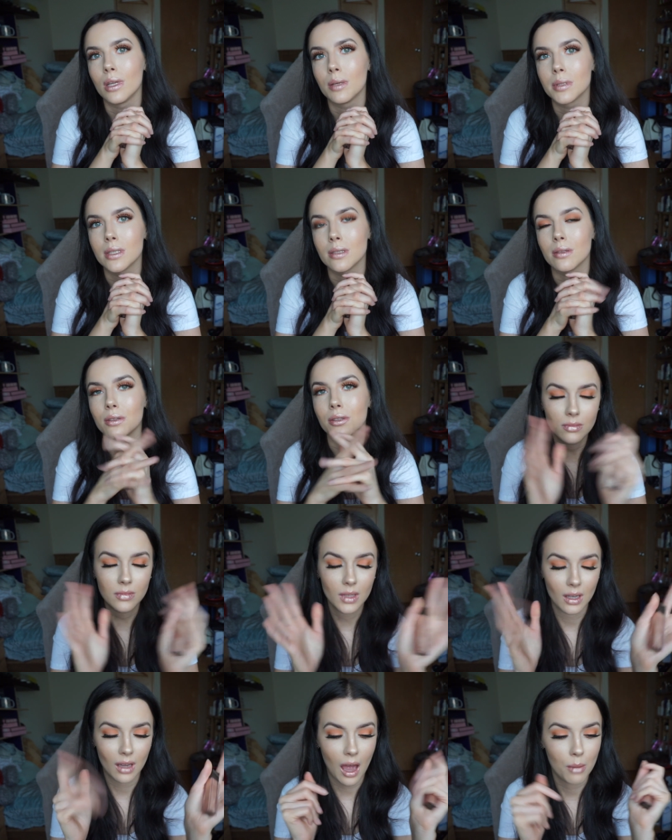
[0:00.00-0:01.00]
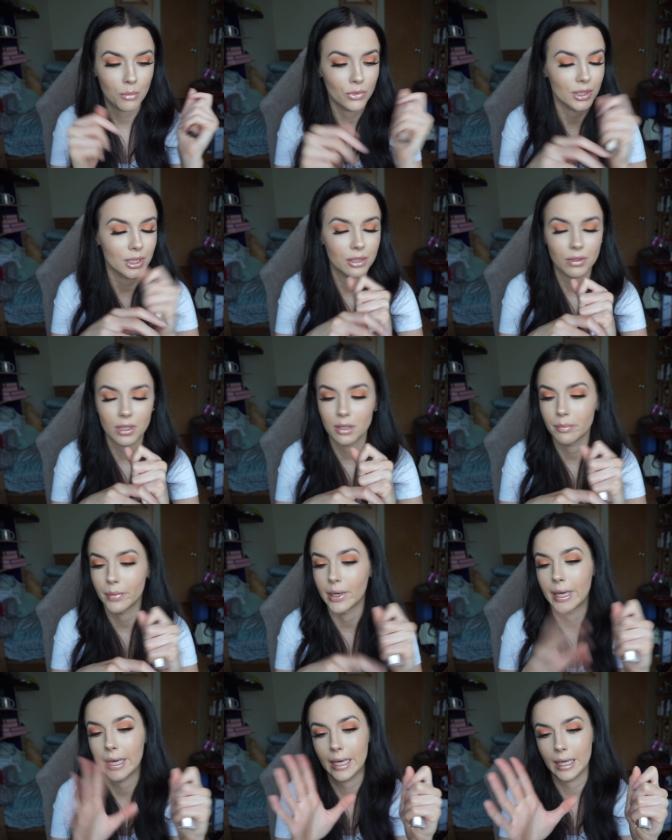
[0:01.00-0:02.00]
lips in the camera screen
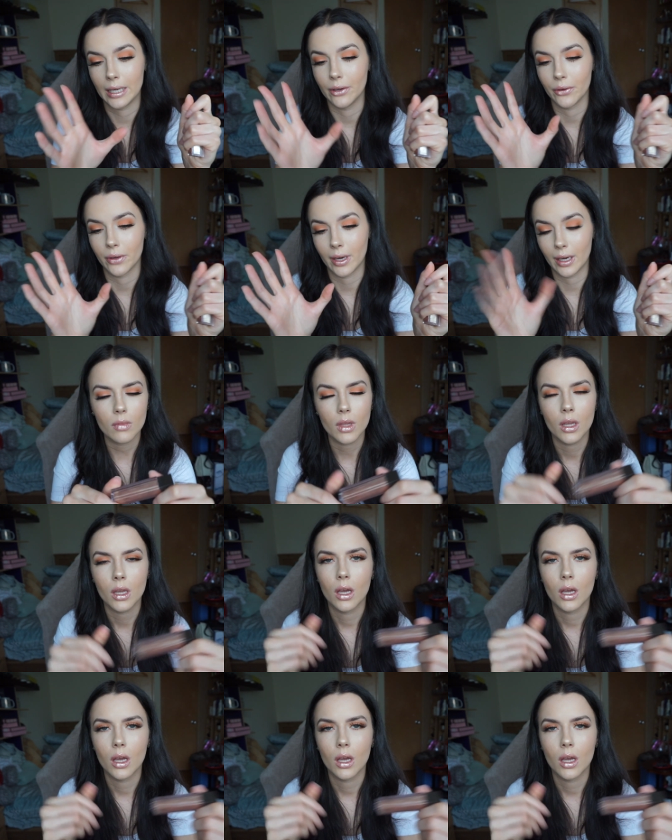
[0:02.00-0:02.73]
but hey okay